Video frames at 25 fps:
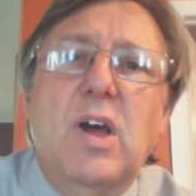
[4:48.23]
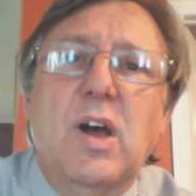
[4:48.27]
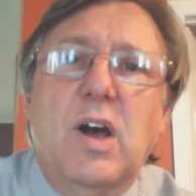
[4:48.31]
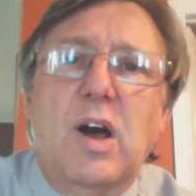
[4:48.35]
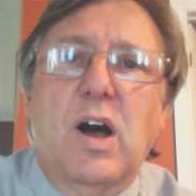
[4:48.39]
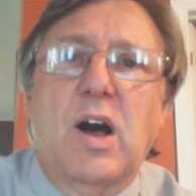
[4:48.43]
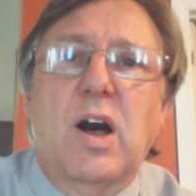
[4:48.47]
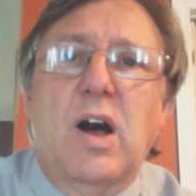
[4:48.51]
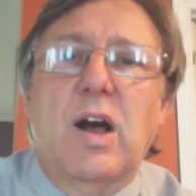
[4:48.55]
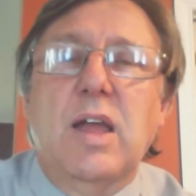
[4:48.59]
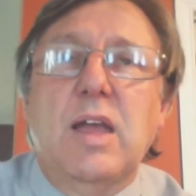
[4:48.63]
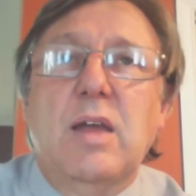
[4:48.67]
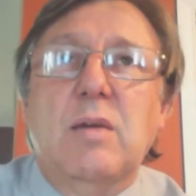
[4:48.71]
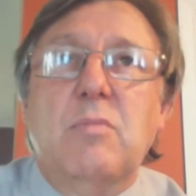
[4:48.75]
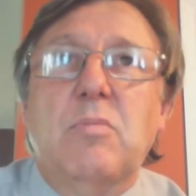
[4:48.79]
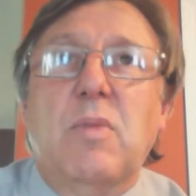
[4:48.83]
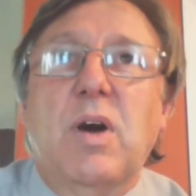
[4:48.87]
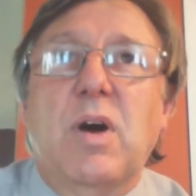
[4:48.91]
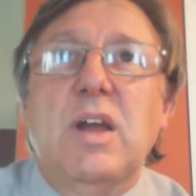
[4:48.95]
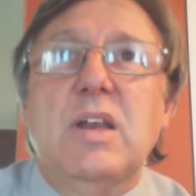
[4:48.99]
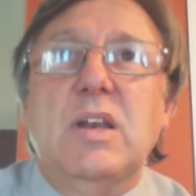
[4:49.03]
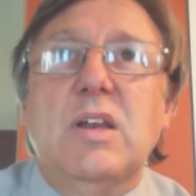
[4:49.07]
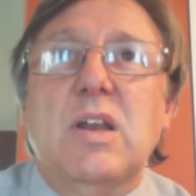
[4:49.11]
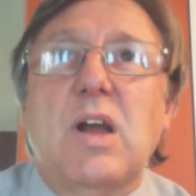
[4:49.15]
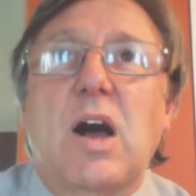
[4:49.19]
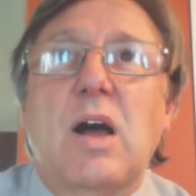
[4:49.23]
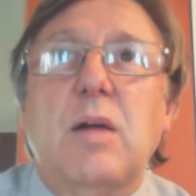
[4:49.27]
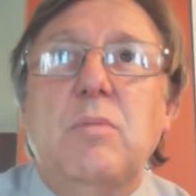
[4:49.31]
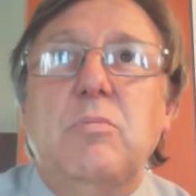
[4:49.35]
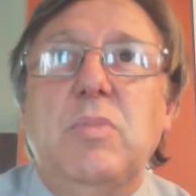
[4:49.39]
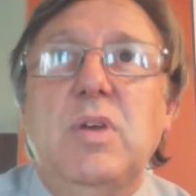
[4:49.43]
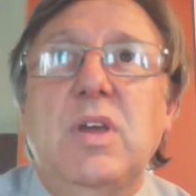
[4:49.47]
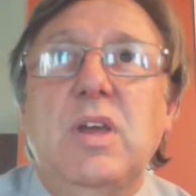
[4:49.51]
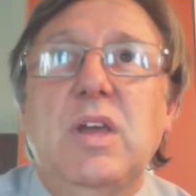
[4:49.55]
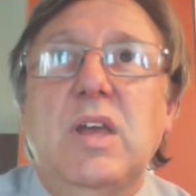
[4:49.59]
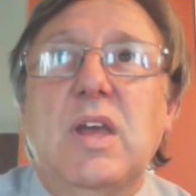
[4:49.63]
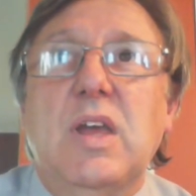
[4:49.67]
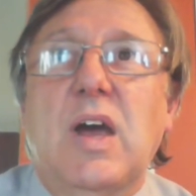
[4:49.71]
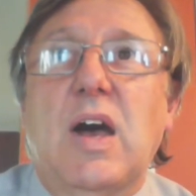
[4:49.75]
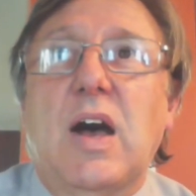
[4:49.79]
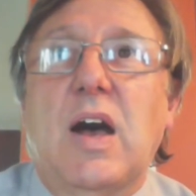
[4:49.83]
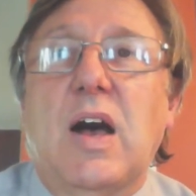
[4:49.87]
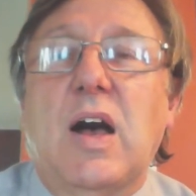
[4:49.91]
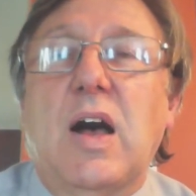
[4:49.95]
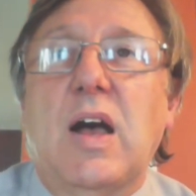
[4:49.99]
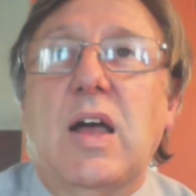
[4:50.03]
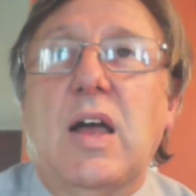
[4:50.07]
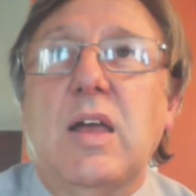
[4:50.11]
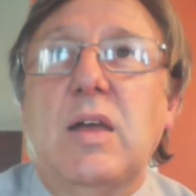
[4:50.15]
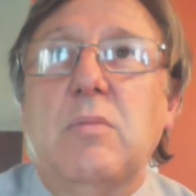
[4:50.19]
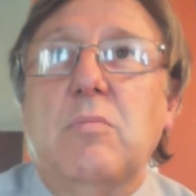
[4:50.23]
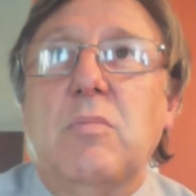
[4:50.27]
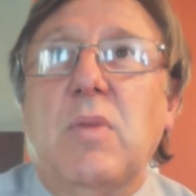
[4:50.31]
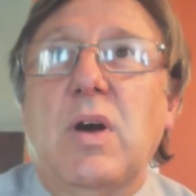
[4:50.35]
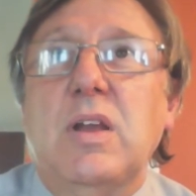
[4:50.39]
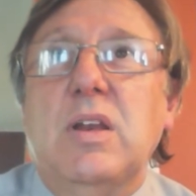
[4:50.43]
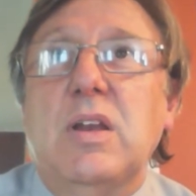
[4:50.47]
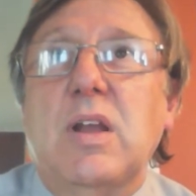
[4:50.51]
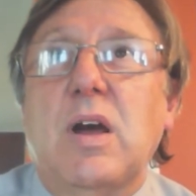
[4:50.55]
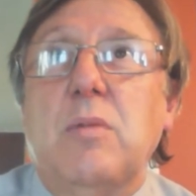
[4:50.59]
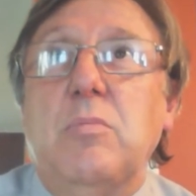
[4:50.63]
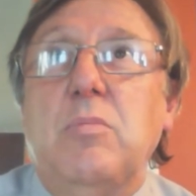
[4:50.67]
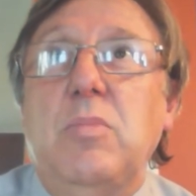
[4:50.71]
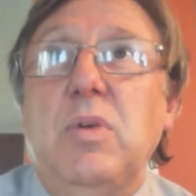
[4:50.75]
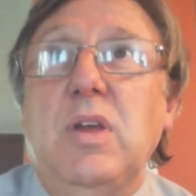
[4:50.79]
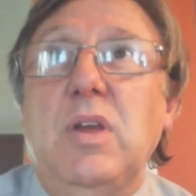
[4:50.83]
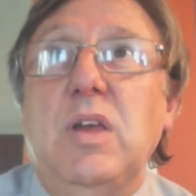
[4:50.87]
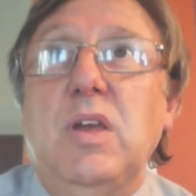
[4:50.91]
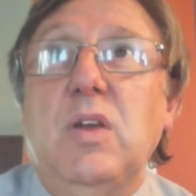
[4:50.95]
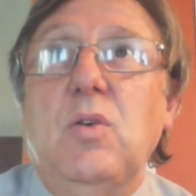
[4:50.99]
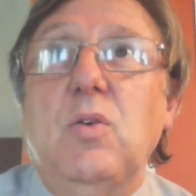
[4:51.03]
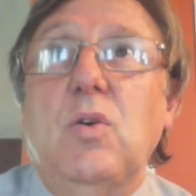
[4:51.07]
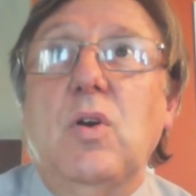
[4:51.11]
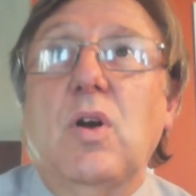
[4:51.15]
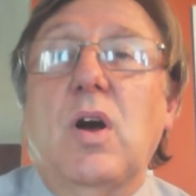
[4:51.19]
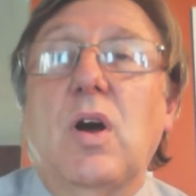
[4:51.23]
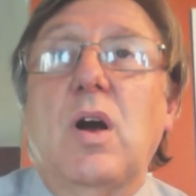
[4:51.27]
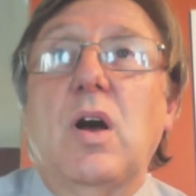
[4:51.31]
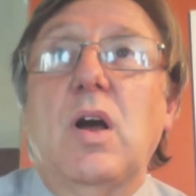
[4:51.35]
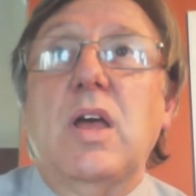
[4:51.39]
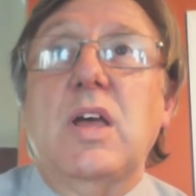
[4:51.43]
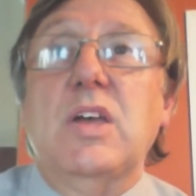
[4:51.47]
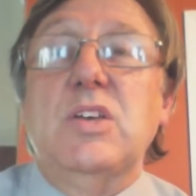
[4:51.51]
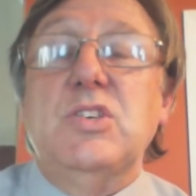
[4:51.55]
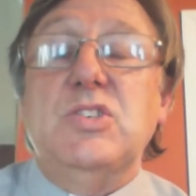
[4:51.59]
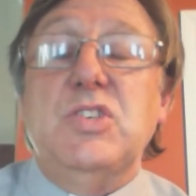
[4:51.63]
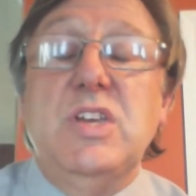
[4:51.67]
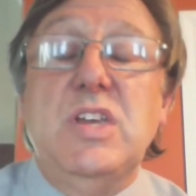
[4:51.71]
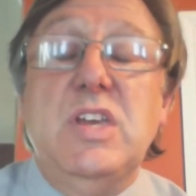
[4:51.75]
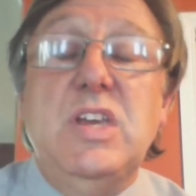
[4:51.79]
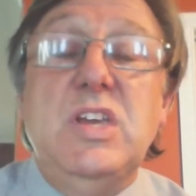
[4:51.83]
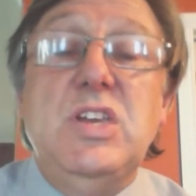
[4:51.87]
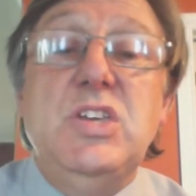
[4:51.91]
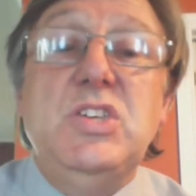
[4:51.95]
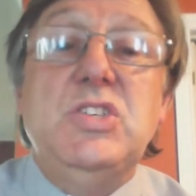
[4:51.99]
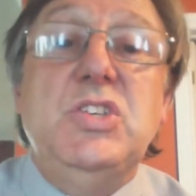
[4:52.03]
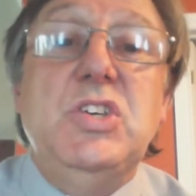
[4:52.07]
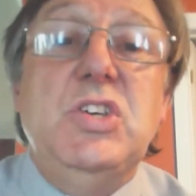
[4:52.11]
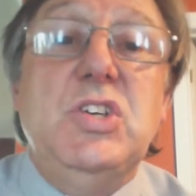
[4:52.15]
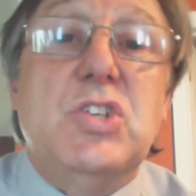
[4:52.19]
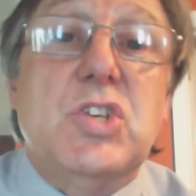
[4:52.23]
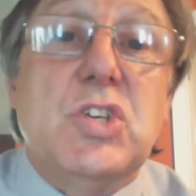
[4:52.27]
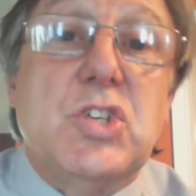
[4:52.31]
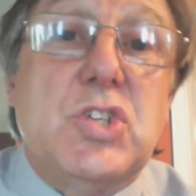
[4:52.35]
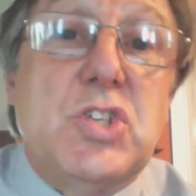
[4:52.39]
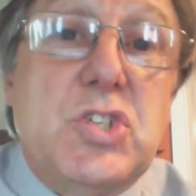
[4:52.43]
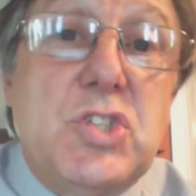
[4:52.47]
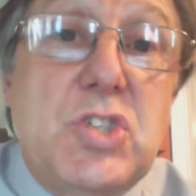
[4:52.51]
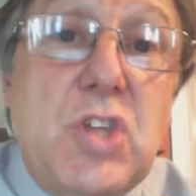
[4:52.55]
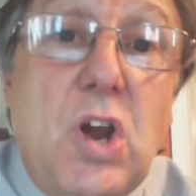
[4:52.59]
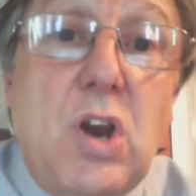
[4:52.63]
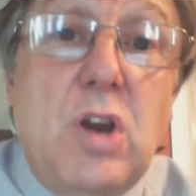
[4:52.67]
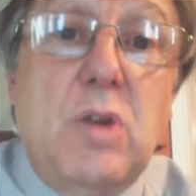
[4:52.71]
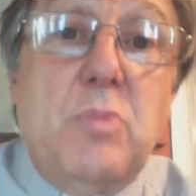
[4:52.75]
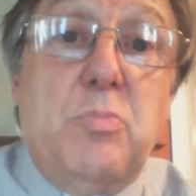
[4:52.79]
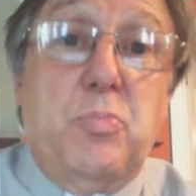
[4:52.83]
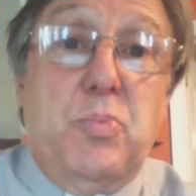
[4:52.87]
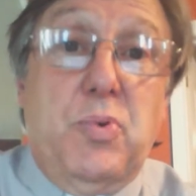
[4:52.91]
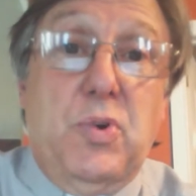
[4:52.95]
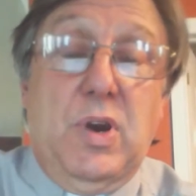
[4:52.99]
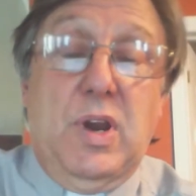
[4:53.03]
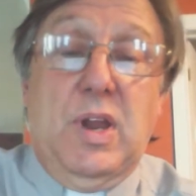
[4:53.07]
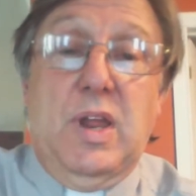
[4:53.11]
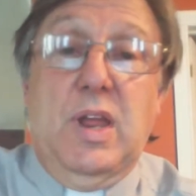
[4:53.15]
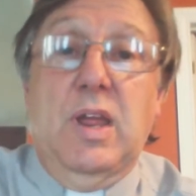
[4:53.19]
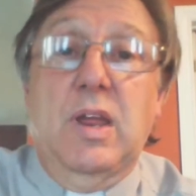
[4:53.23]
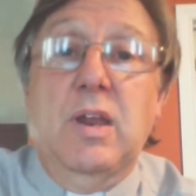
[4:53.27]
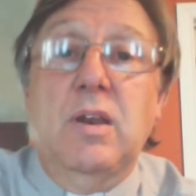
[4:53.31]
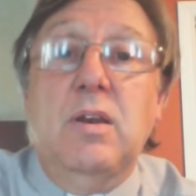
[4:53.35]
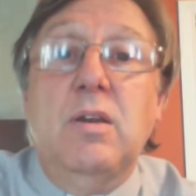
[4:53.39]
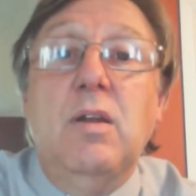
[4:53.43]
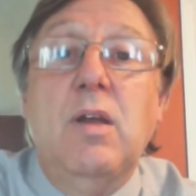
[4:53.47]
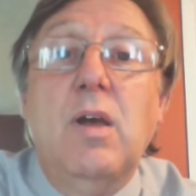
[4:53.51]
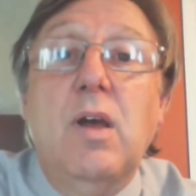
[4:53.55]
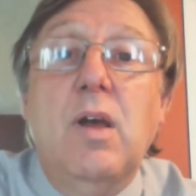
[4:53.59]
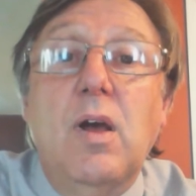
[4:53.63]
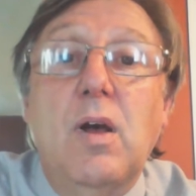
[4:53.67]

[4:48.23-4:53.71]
Uh, it might not be. Uh, it might not be uh, as easy to start praying,